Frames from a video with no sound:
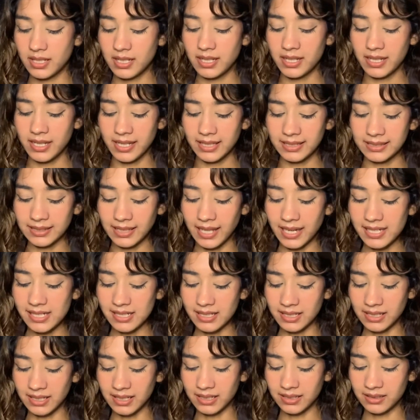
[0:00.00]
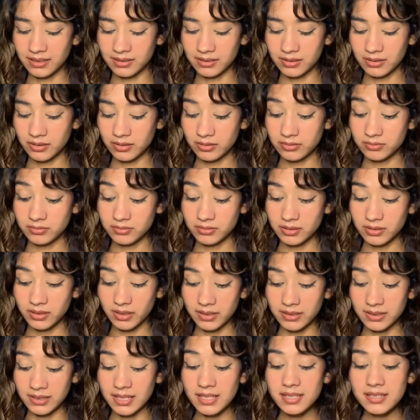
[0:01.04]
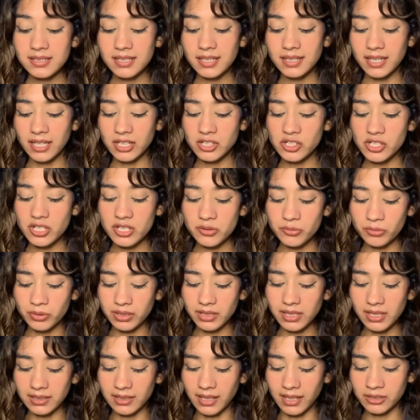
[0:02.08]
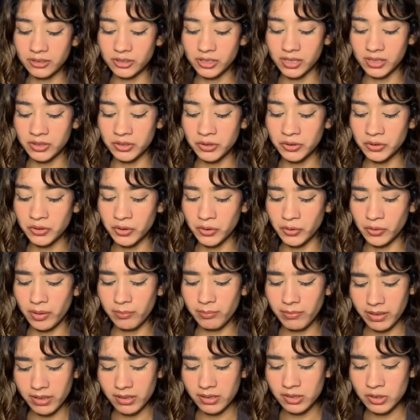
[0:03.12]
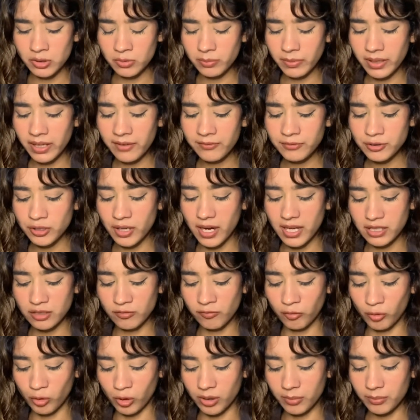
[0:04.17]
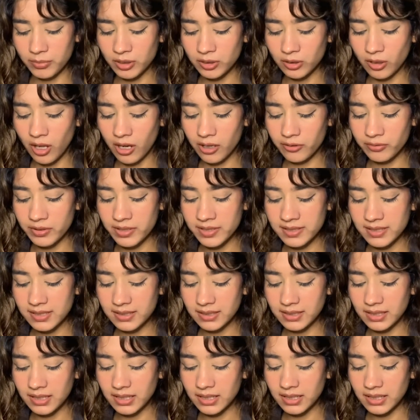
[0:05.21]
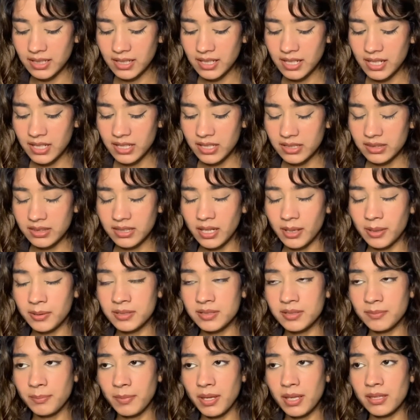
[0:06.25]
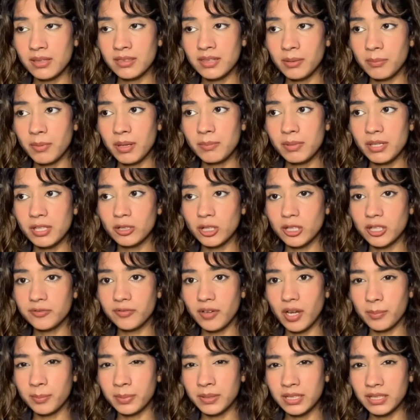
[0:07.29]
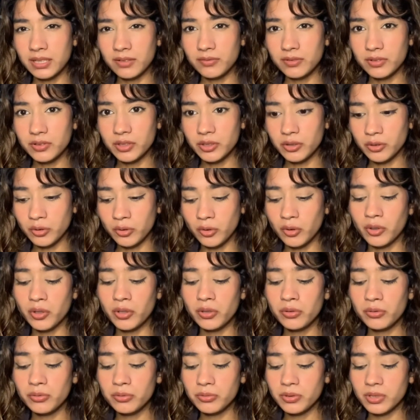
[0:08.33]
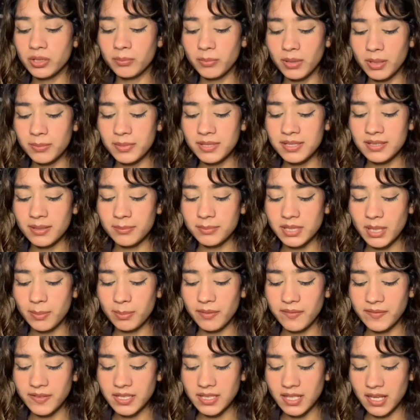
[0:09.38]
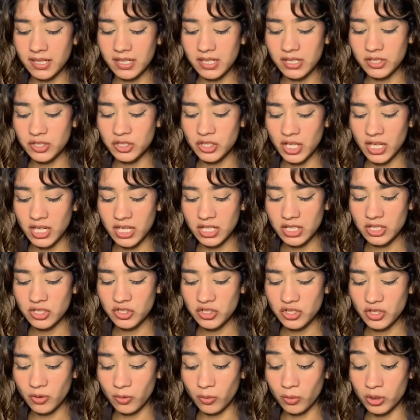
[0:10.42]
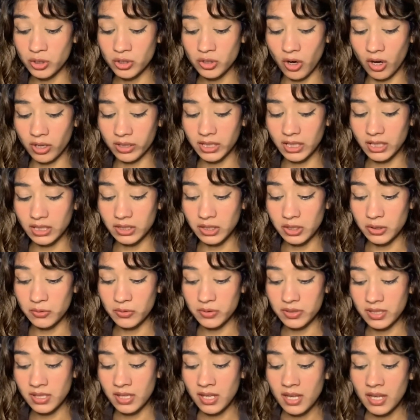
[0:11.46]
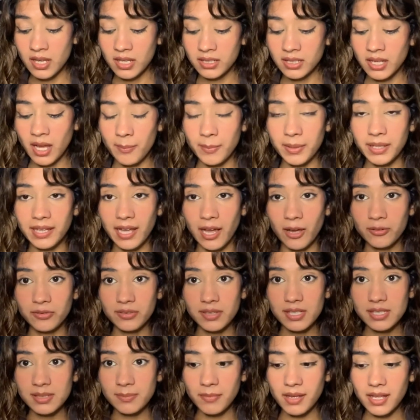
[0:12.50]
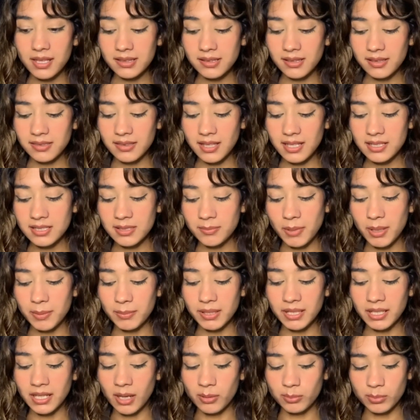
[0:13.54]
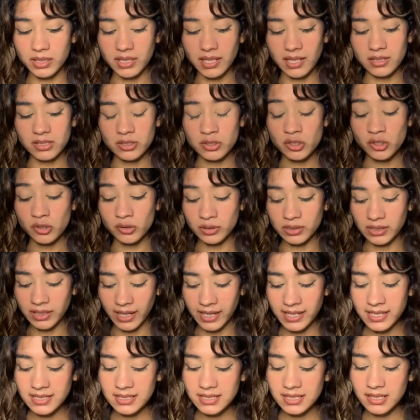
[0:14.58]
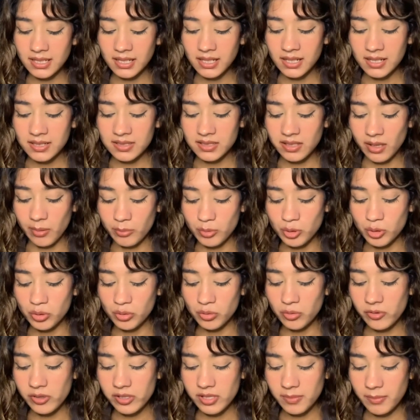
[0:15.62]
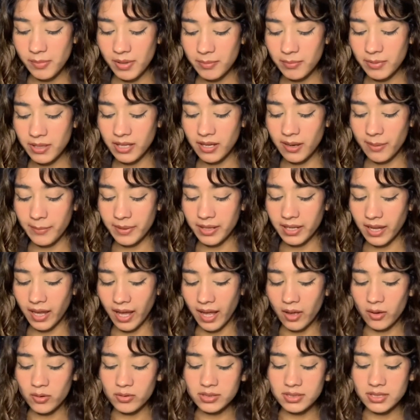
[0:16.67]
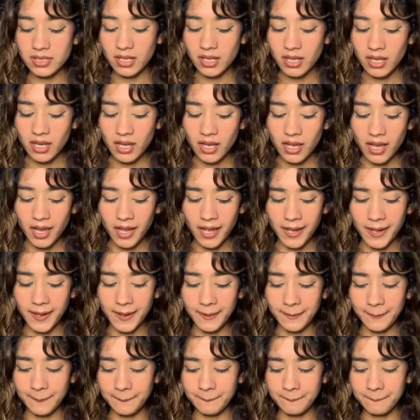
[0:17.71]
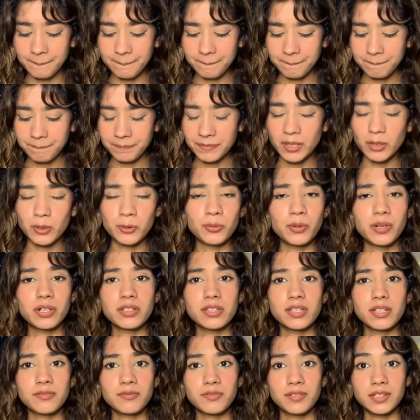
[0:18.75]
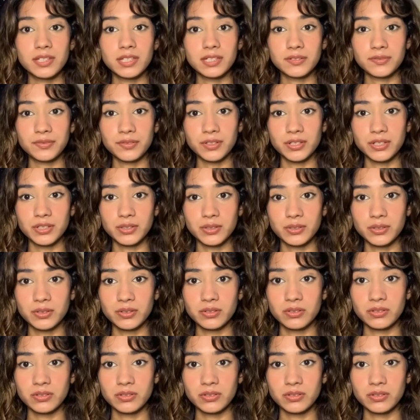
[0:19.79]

Lightning. This connection is really electric to you. You may have transformed a lot recently. There may be a lot of upheaval you're going through. There may be some type of sudden change or shocking news coming out this month. Things may be coming to light. Some truths may be coming out. What are they feeling for you?